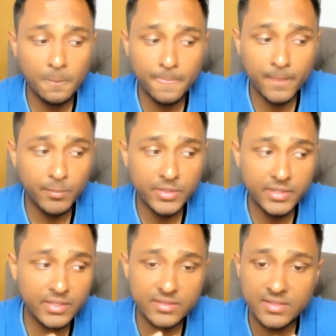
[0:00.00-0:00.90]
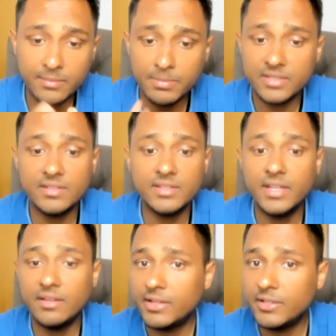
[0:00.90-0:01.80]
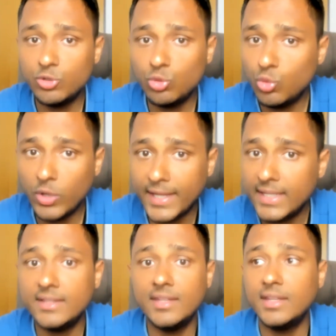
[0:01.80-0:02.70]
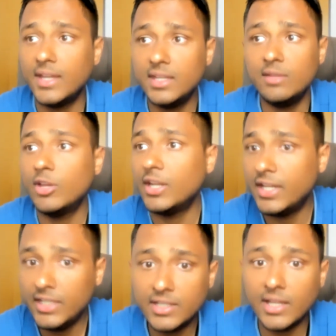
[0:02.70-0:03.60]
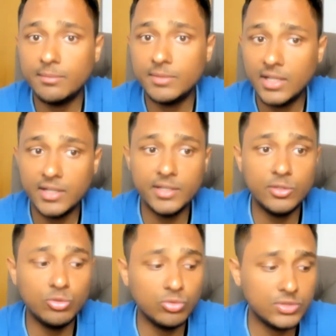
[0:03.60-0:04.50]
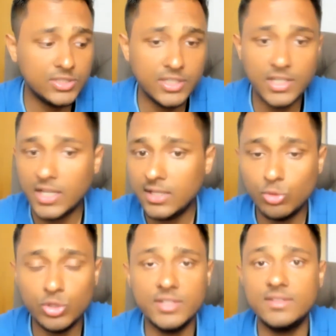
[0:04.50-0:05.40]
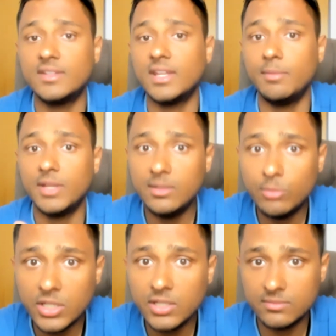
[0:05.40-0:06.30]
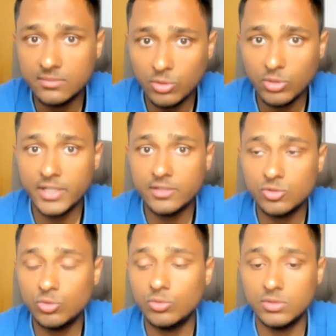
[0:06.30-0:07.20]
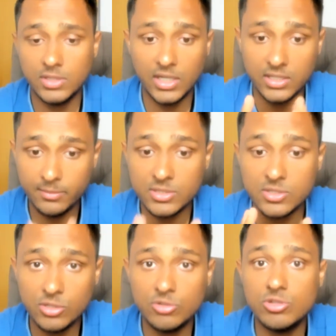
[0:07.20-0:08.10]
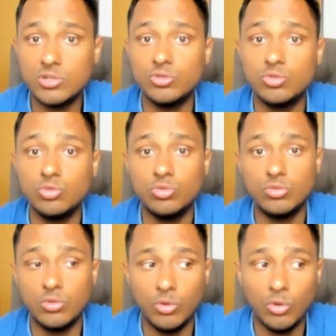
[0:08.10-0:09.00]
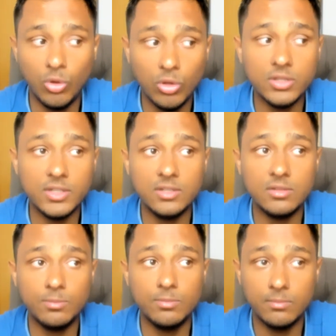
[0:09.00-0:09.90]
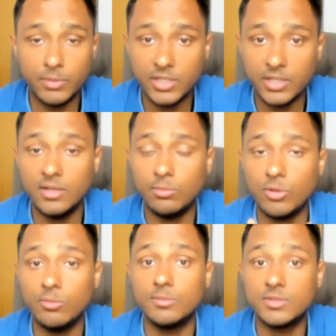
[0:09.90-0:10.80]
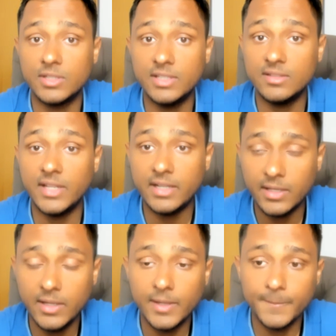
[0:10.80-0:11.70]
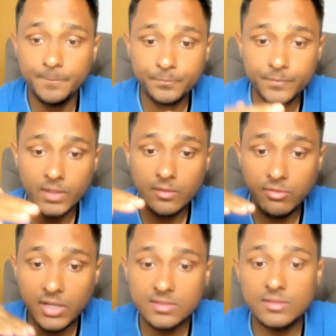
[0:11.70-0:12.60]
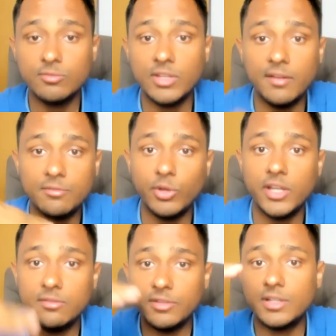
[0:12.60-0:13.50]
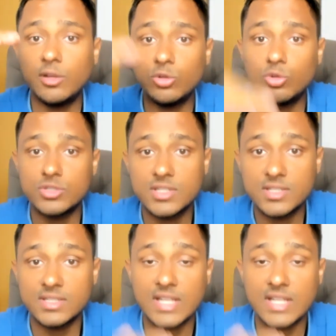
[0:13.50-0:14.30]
the materialistic pleasure, they are ready to do anything, anywhere, anytime. They are ready to cheat anybody, stab anybody. All right. So the ultimate solution to all these material problems is that first, we have to elevate our consciousness.